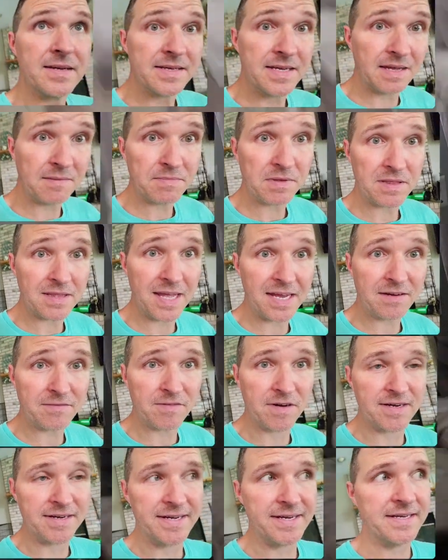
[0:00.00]
keep the light
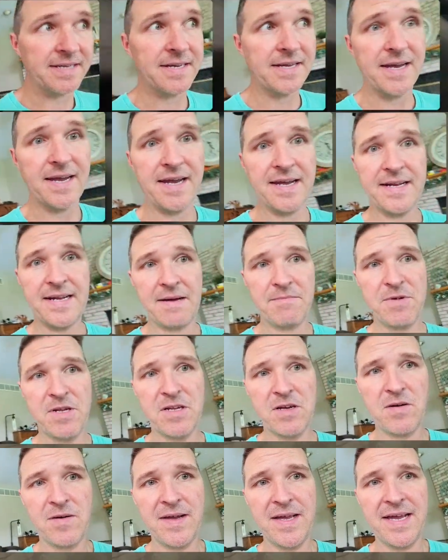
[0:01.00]
running, and I'm
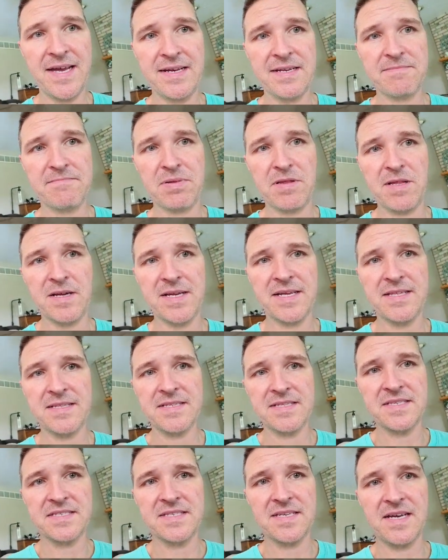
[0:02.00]
gonna go ahead and plug in
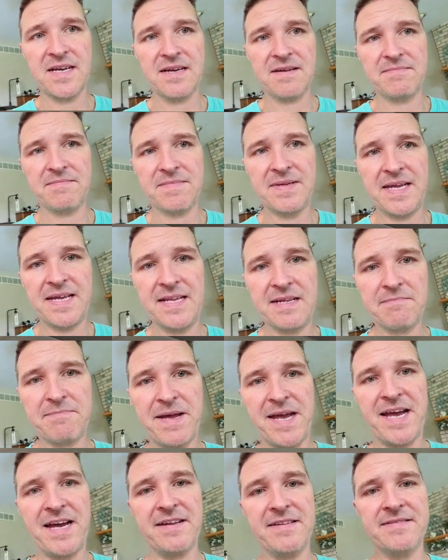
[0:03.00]
this uh, heating
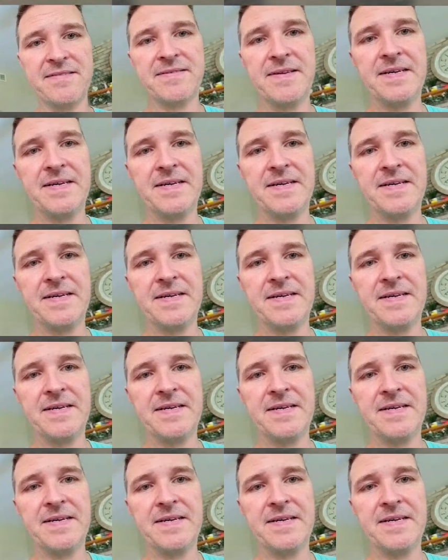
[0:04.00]
pad